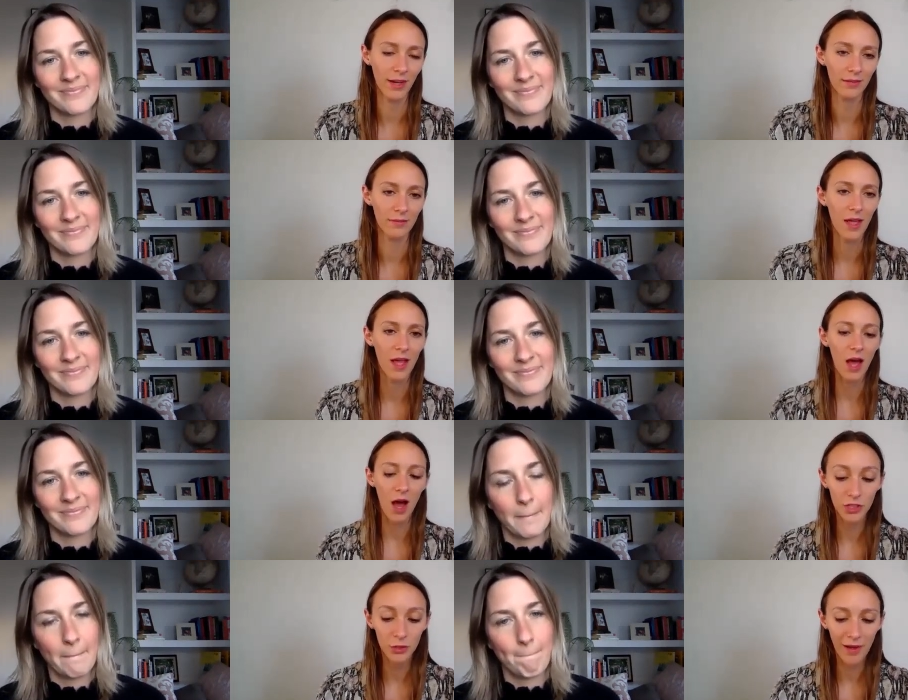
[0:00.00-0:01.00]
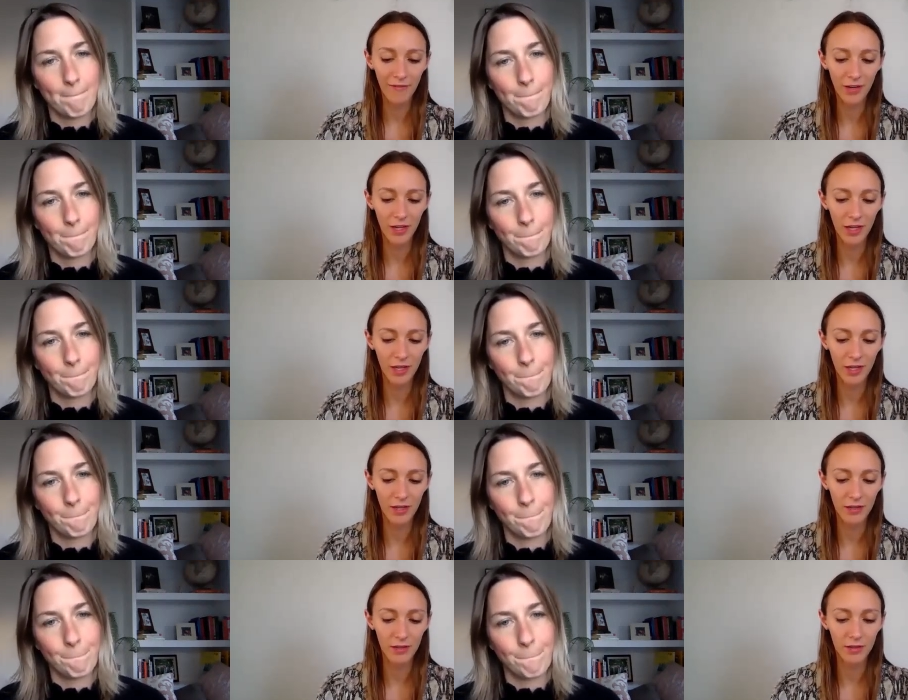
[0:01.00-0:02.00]
Speaker 1: Yeah. Do you have
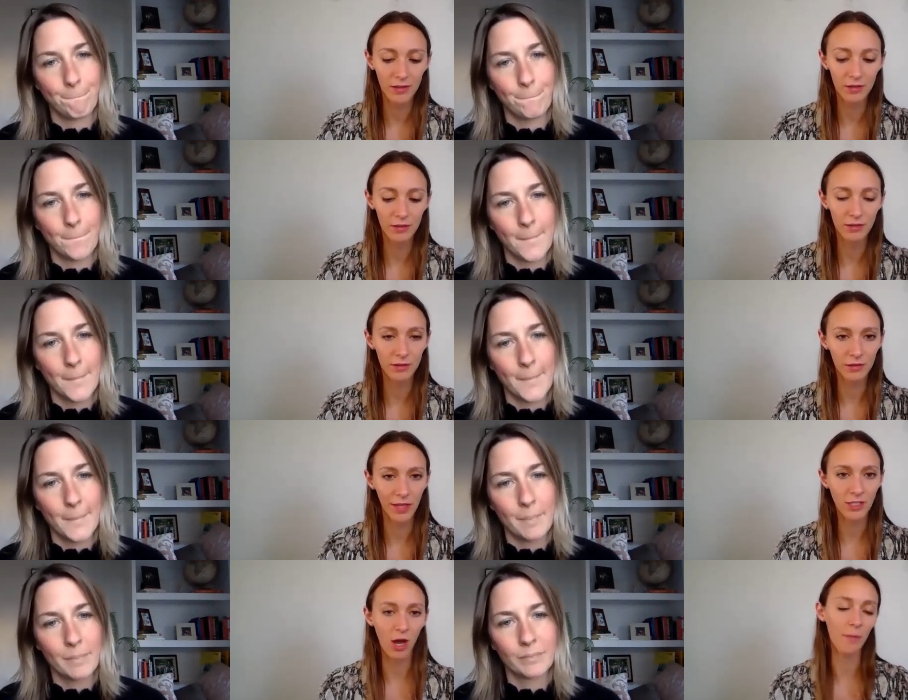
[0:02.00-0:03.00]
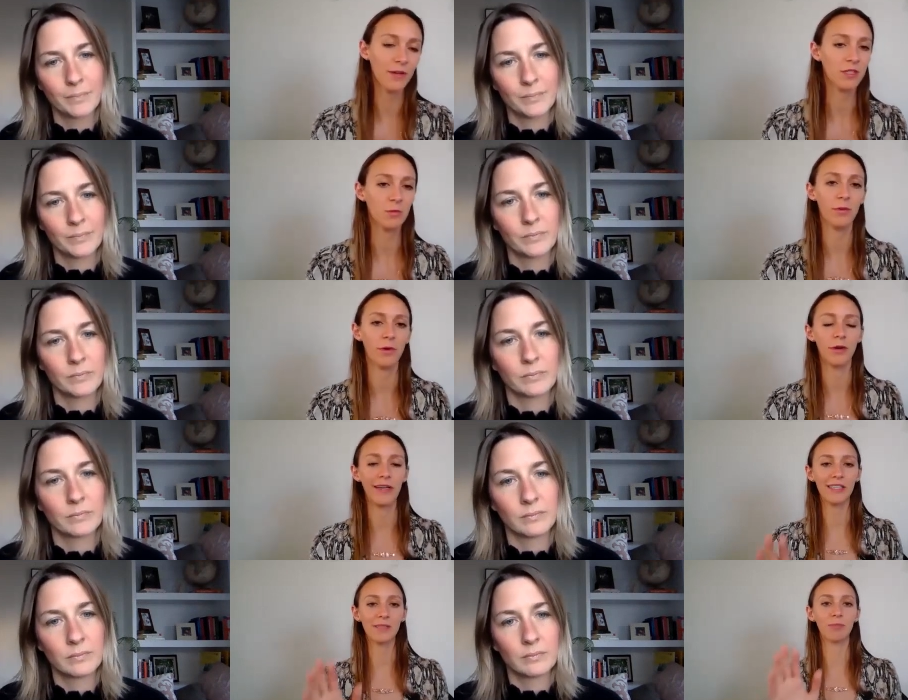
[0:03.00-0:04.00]
any like topics we want to
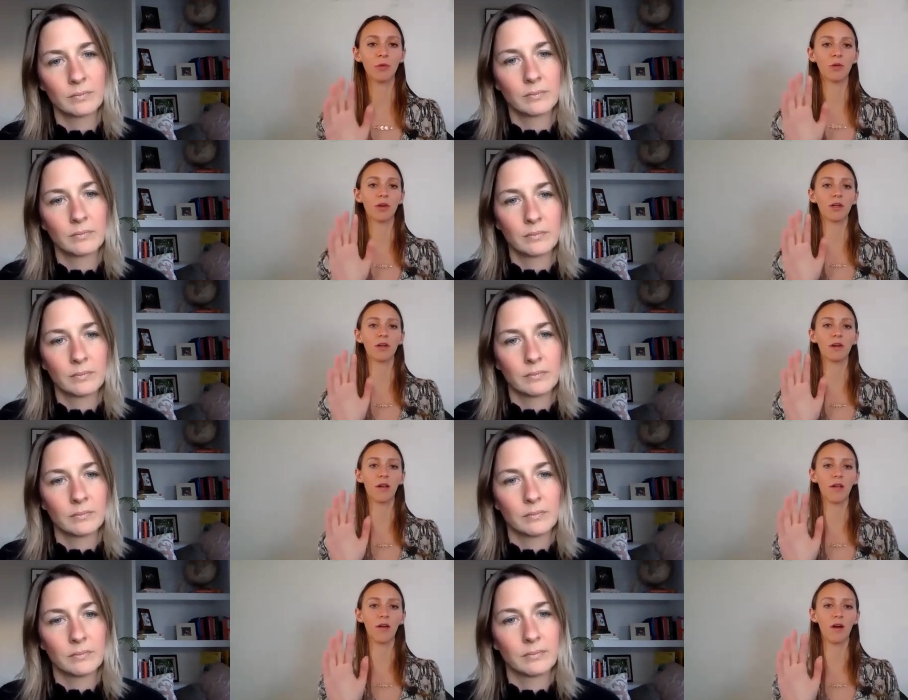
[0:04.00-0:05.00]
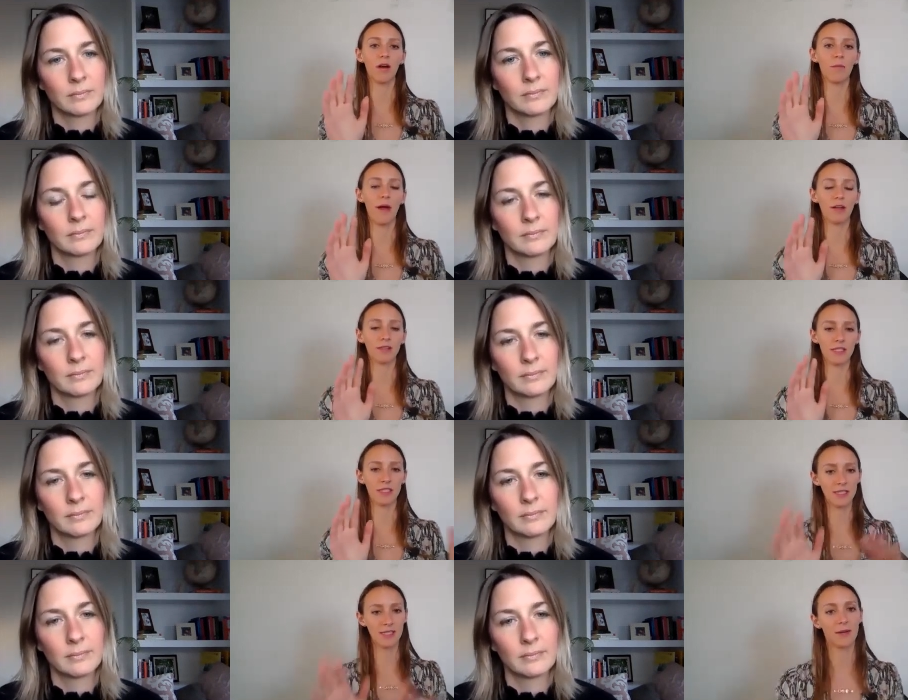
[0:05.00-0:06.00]
explore about the
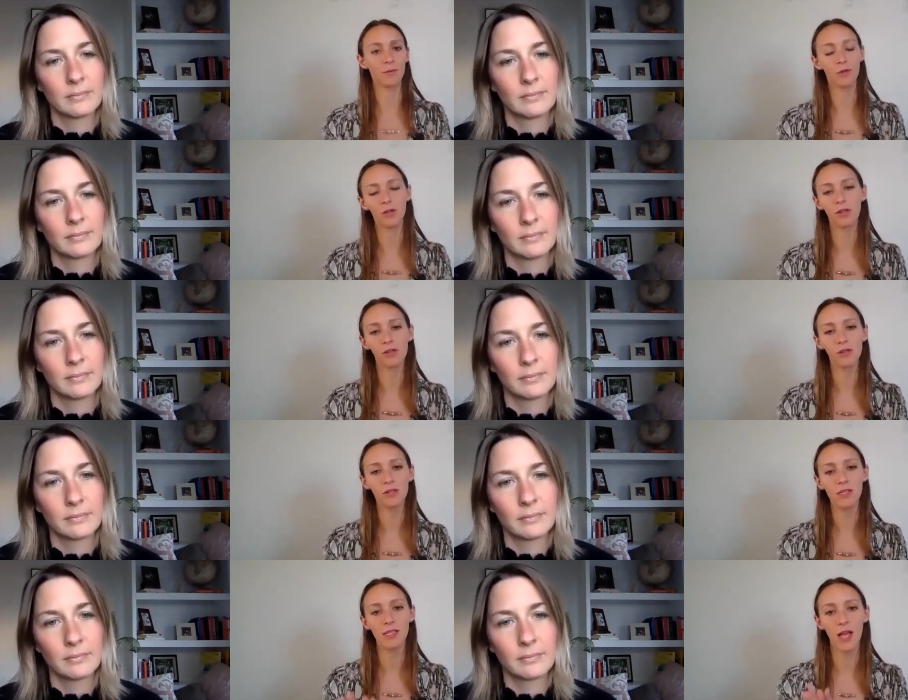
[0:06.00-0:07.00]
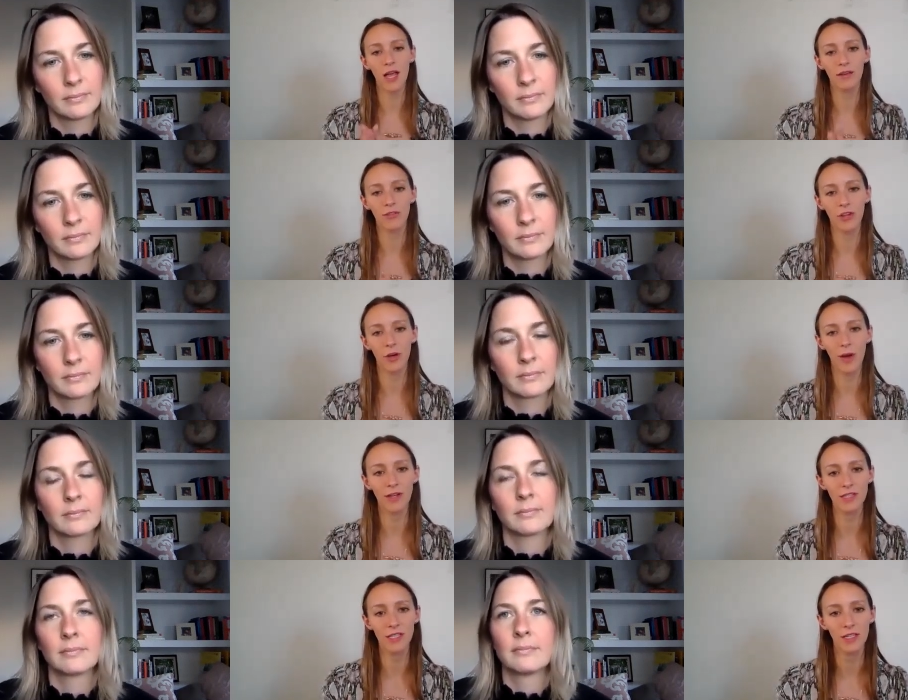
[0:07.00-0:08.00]
sustainable side of the
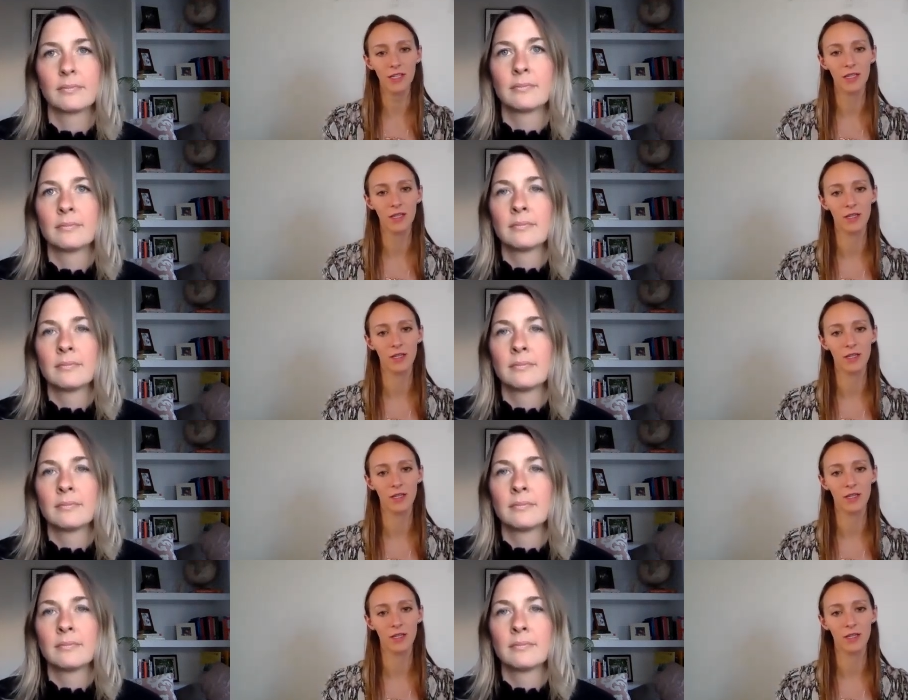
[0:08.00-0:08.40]
co-housing?